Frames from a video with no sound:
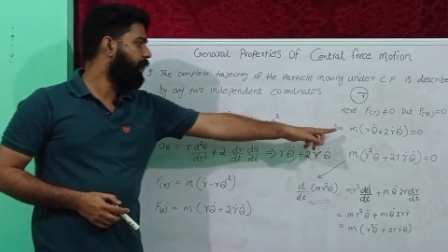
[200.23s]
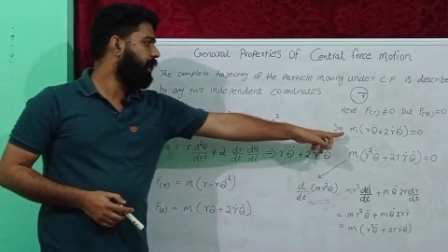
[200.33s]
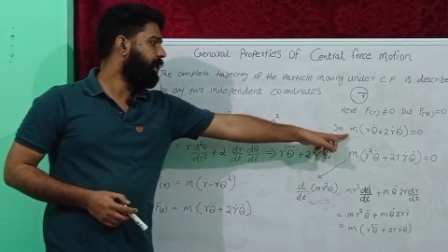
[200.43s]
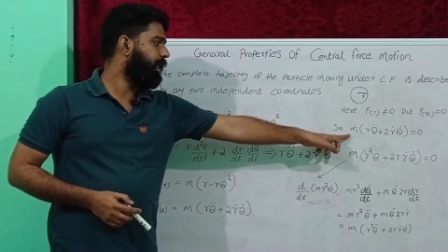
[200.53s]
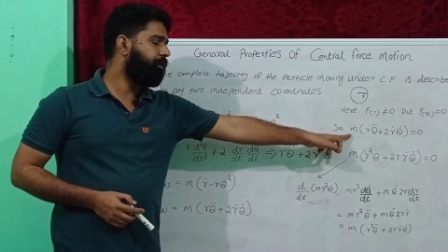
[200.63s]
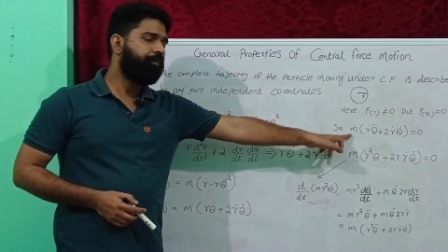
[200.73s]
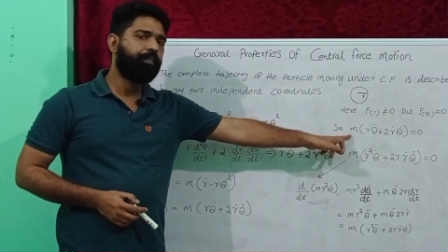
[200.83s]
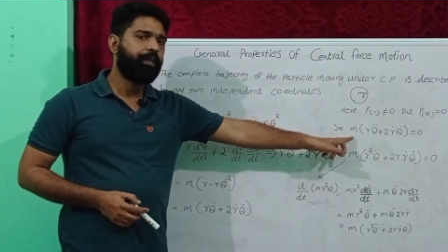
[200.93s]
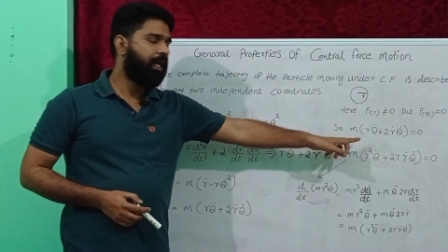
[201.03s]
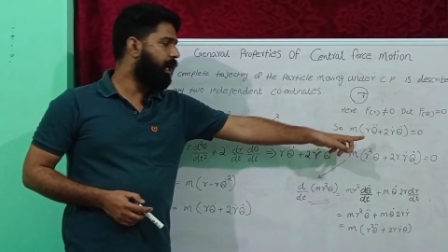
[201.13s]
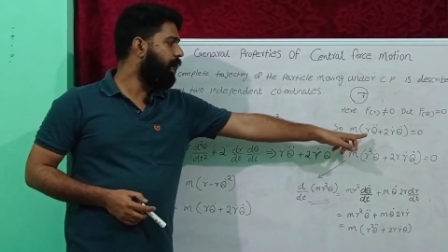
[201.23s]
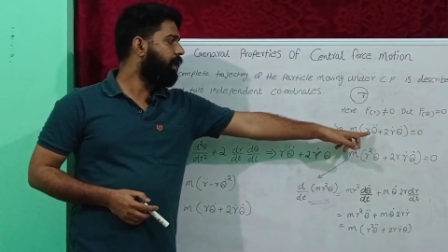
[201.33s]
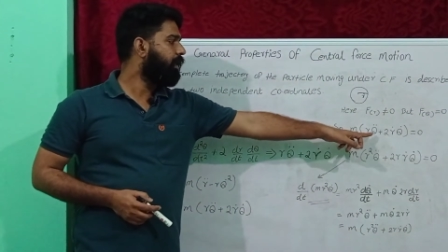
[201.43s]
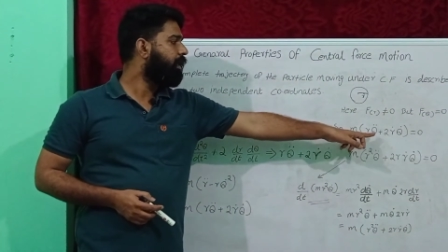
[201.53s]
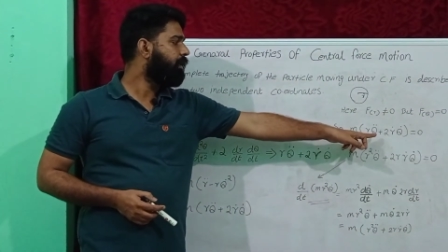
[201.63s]
m
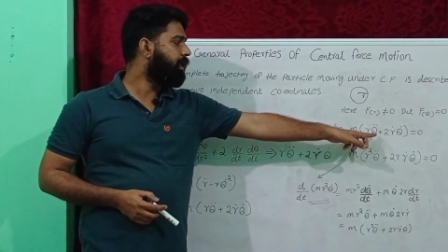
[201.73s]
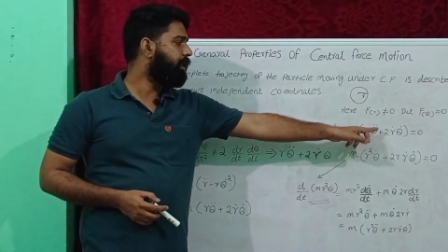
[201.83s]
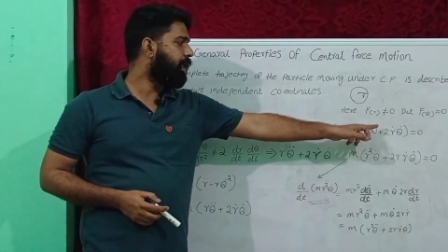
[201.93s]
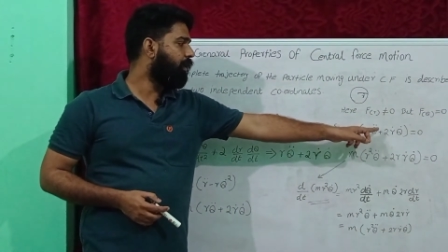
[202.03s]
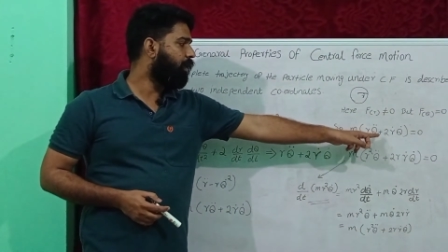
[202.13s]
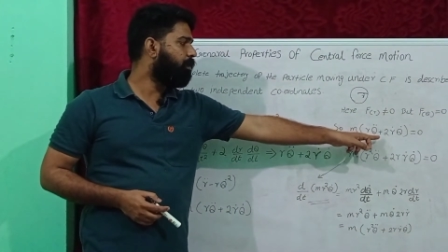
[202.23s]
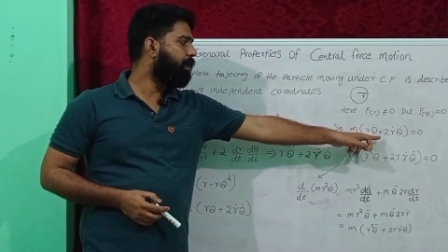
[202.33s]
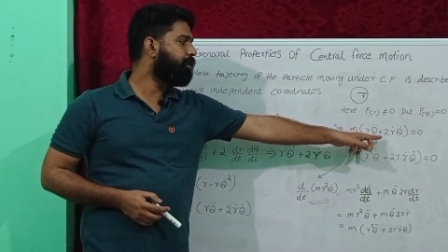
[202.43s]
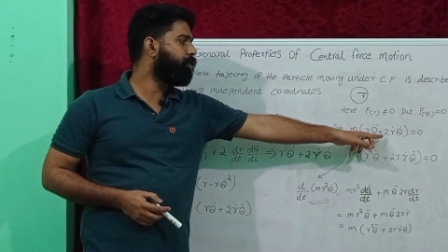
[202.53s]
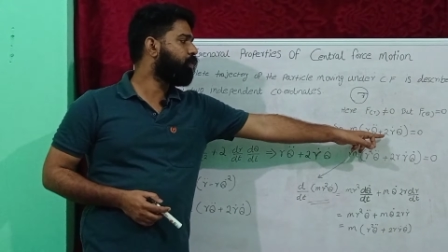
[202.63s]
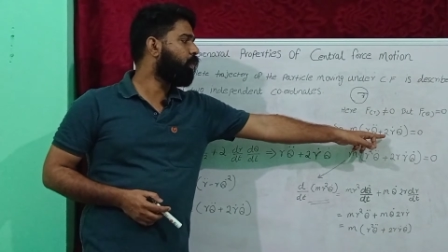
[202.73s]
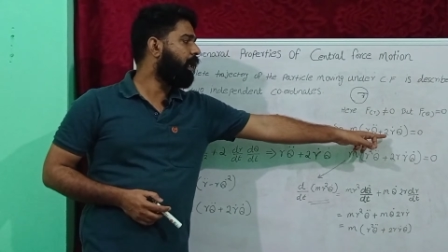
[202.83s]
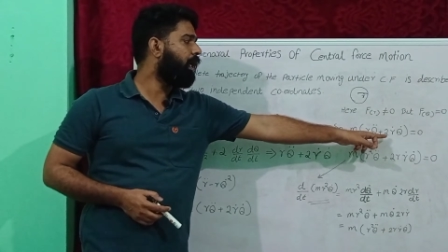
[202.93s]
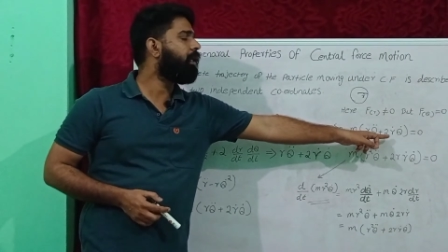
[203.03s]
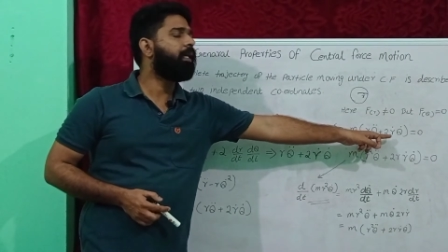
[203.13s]
r theta dot plus
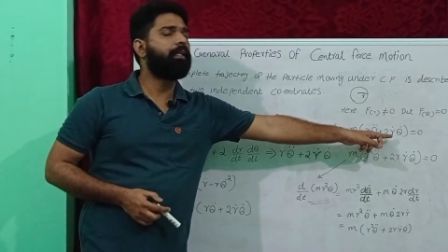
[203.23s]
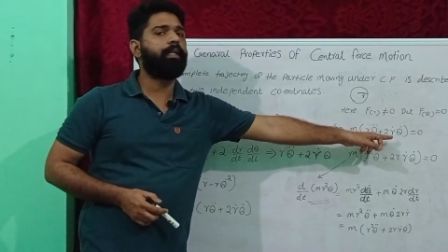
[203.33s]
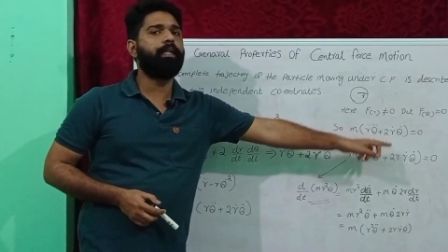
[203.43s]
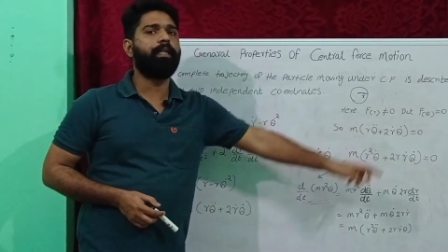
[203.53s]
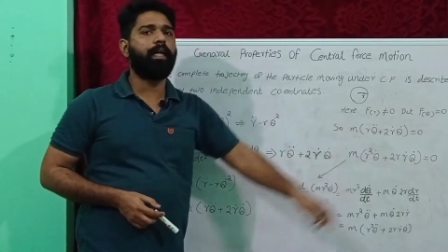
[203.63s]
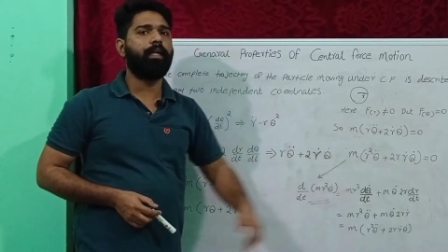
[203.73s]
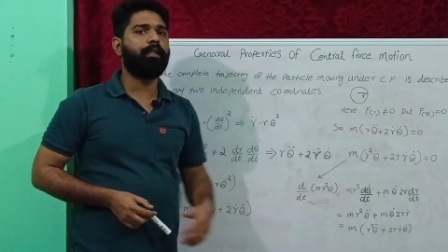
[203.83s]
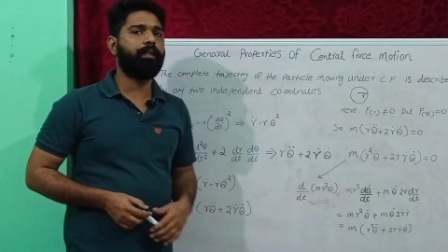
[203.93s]
2r theta